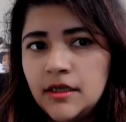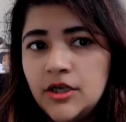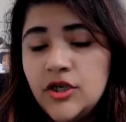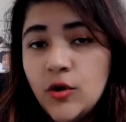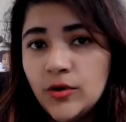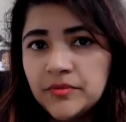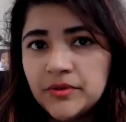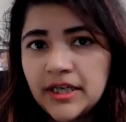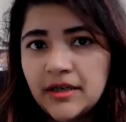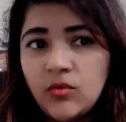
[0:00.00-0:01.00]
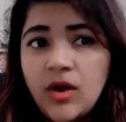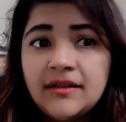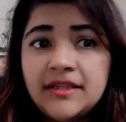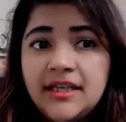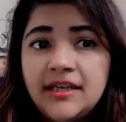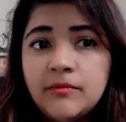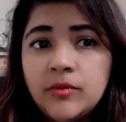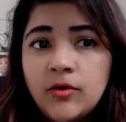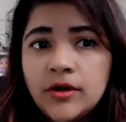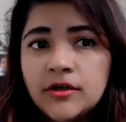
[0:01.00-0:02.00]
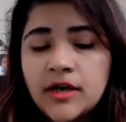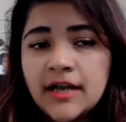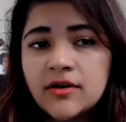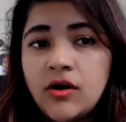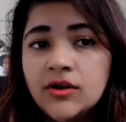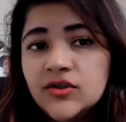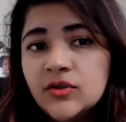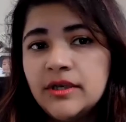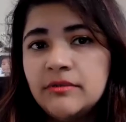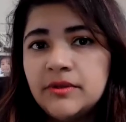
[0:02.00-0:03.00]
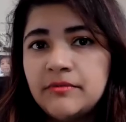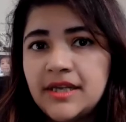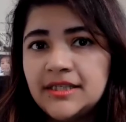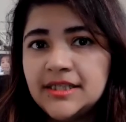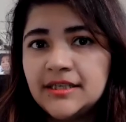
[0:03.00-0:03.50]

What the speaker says: Notably, while the employer had also implemented